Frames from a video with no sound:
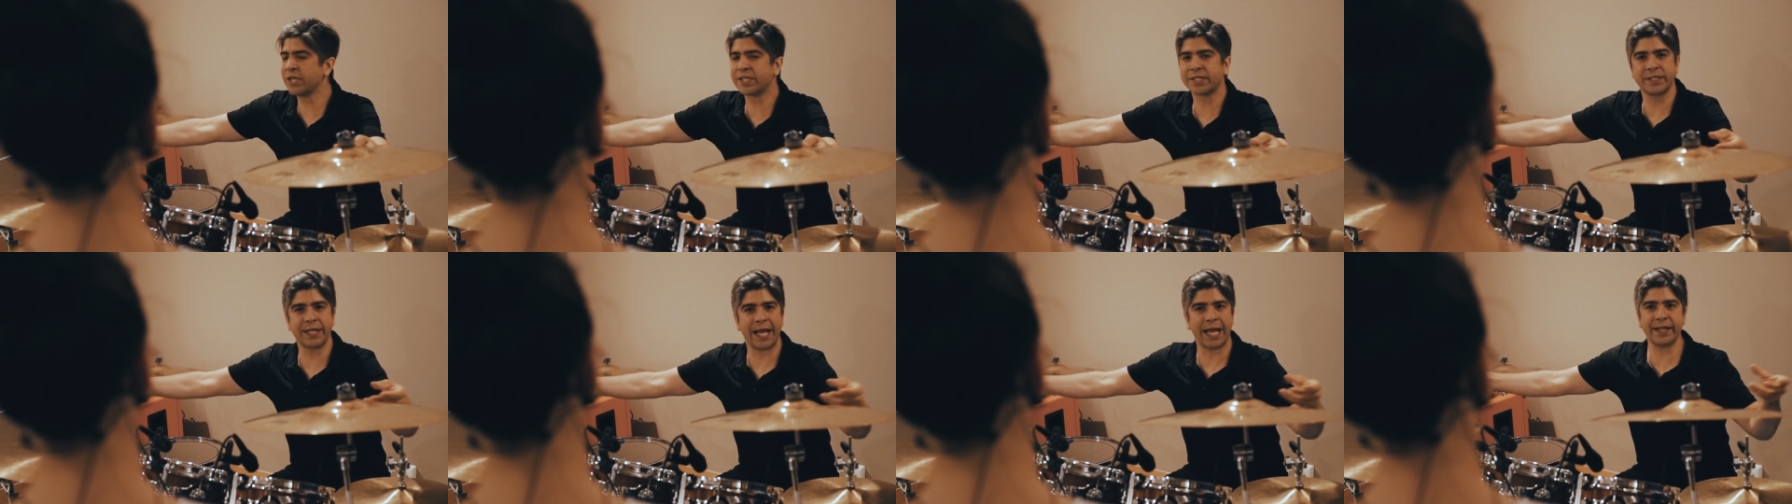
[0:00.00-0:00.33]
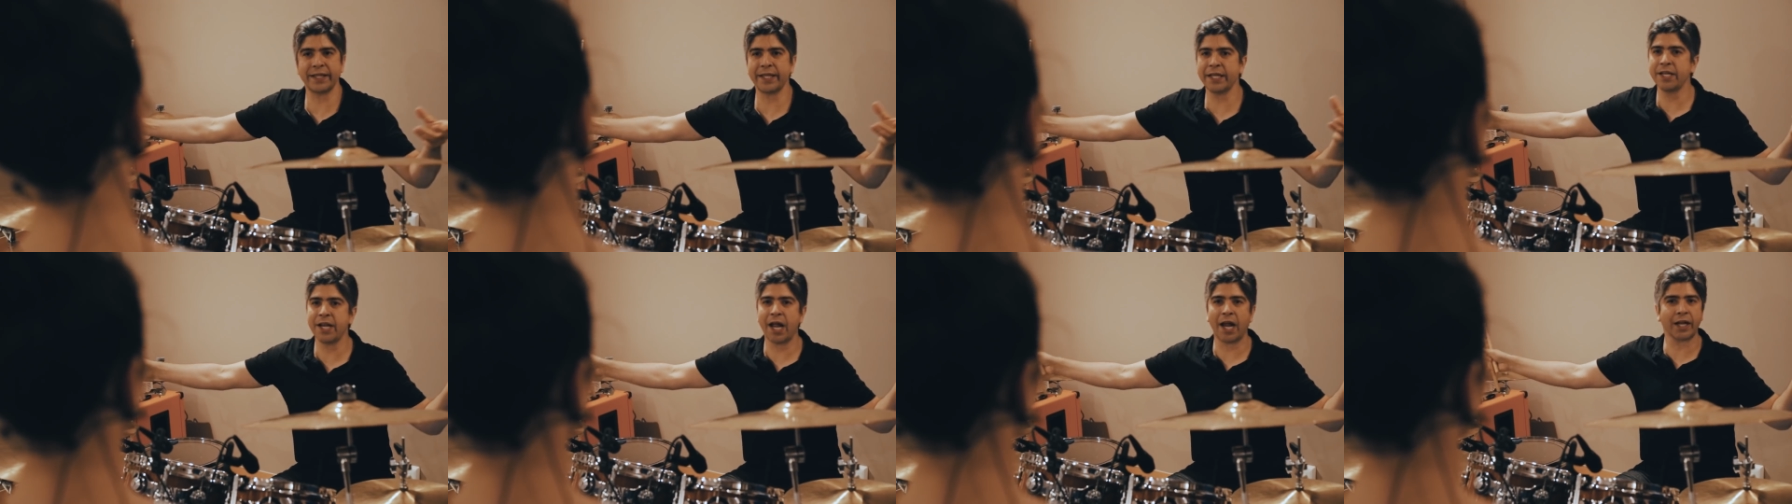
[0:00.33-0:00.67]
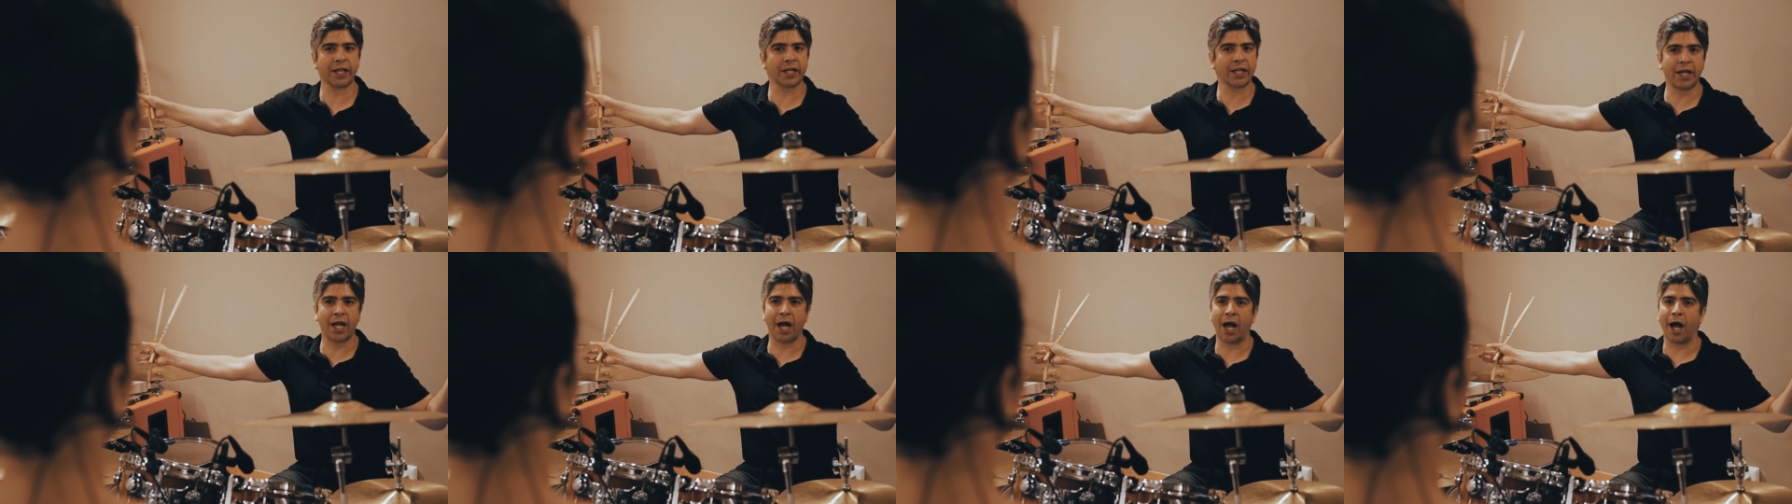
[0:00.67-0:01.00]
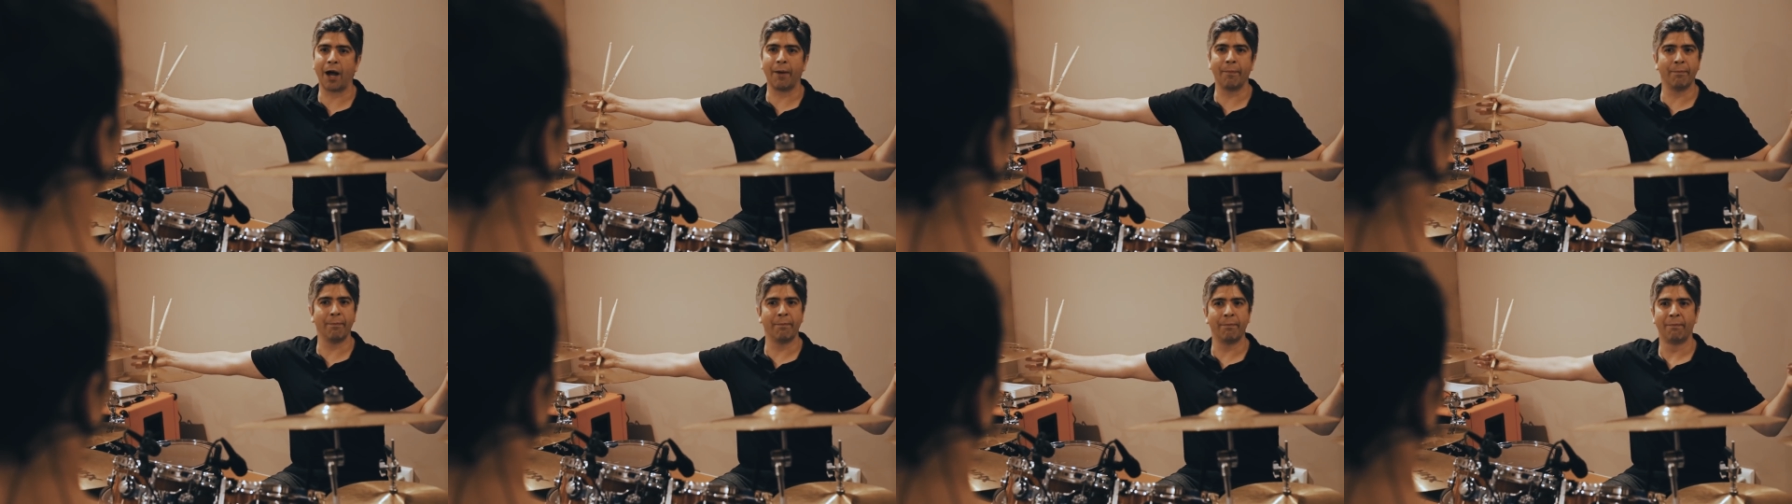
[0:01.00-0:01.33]
That did not
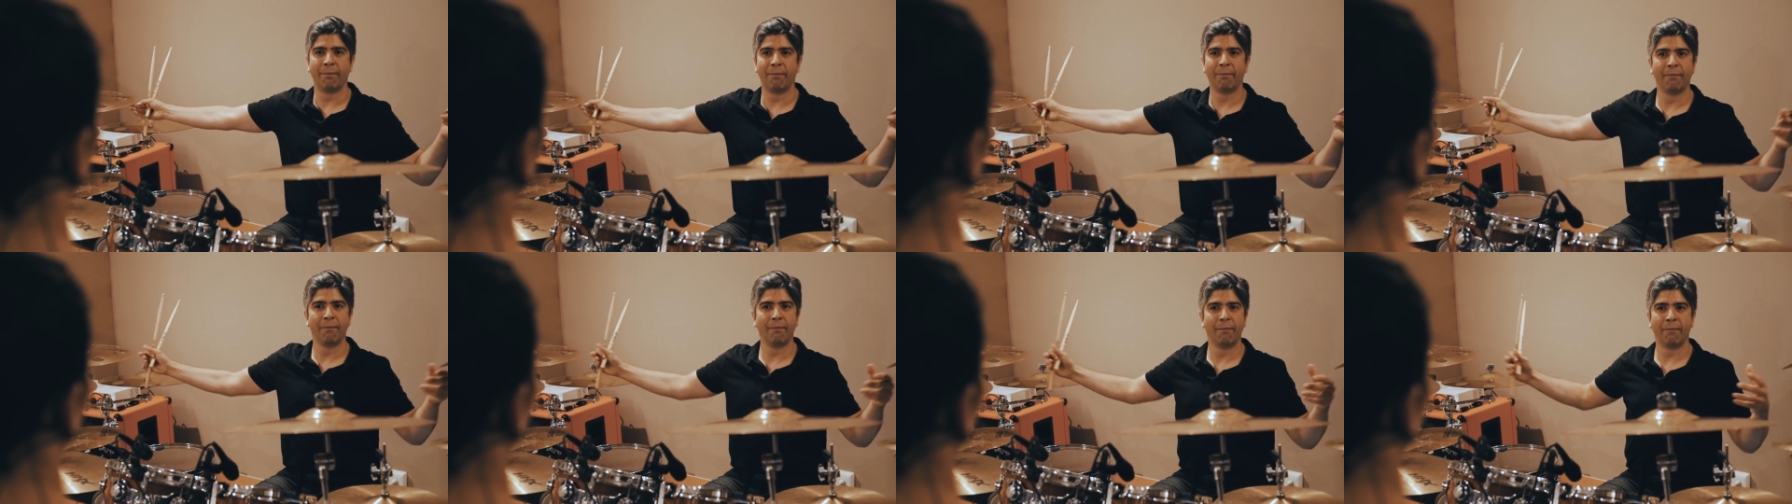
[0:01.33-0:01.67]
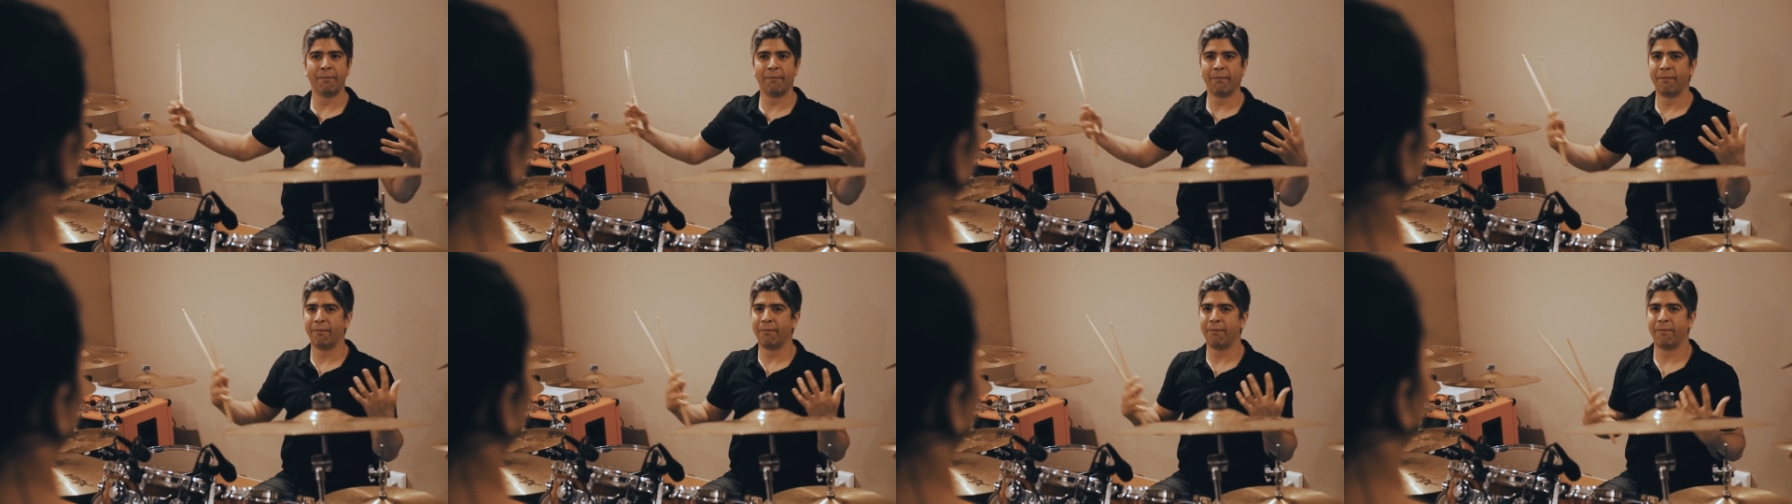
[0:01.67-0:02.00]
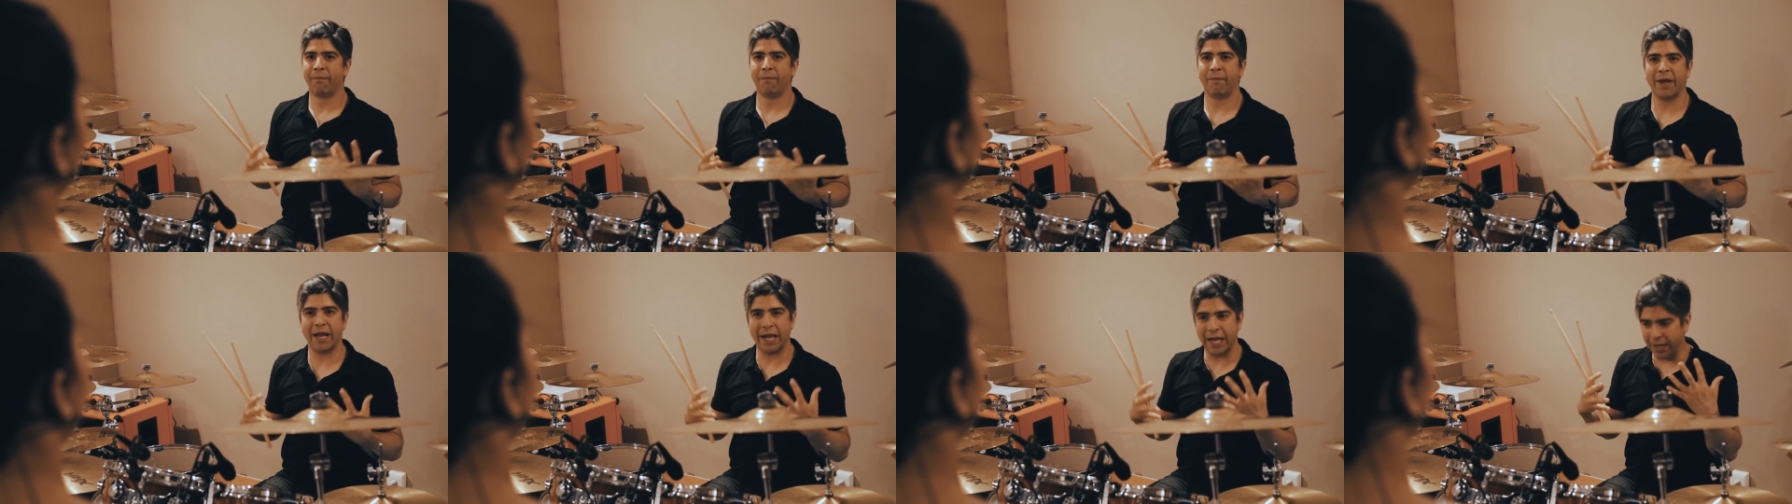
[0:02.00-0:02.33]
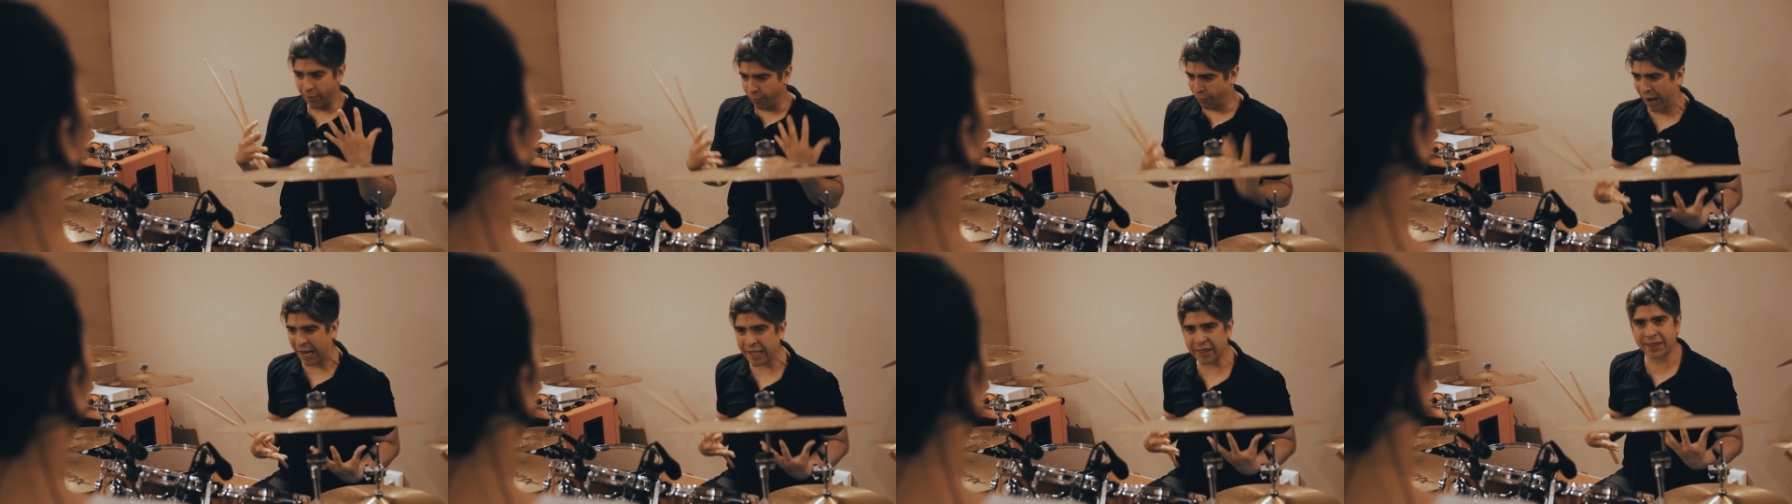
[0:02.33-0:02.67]
come
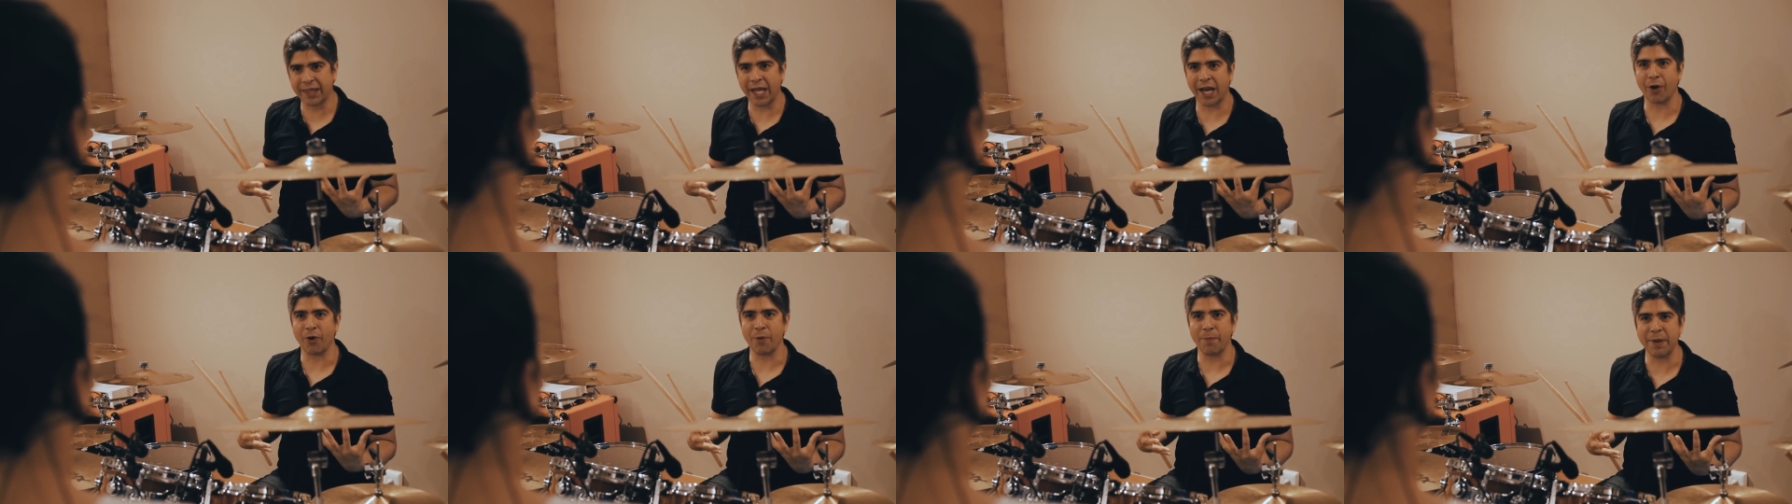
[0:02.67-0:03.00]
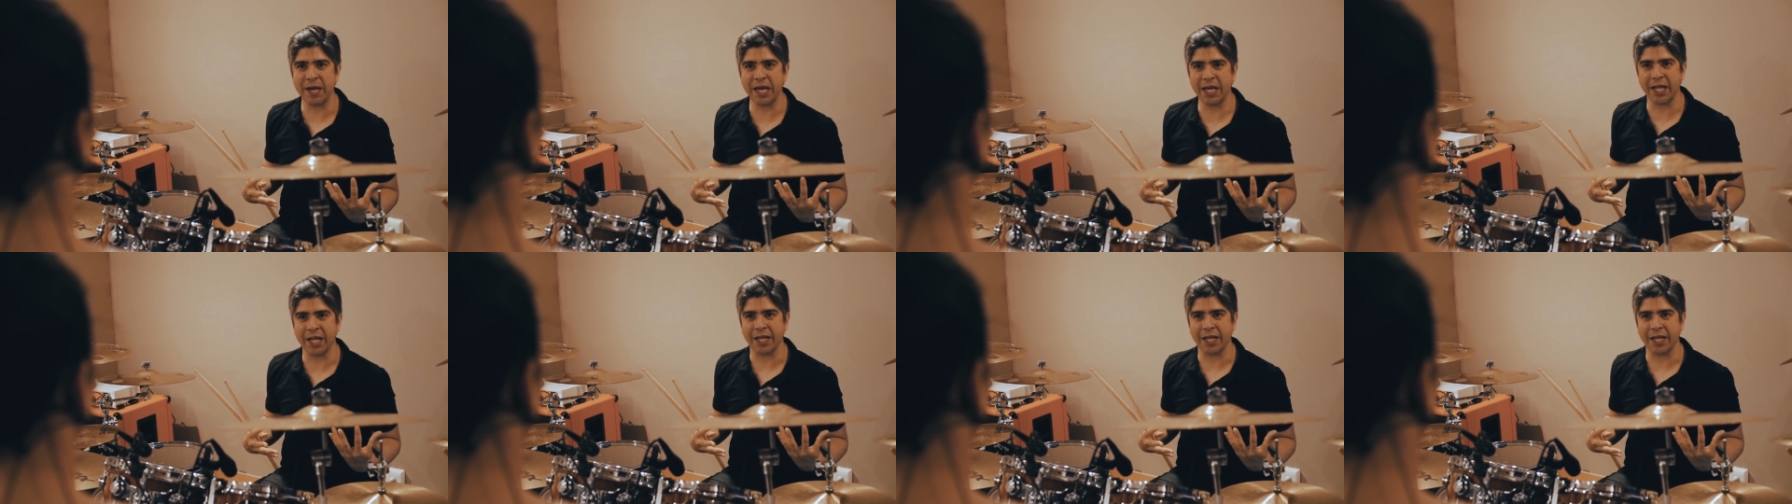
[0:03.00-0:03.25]
right there immediate,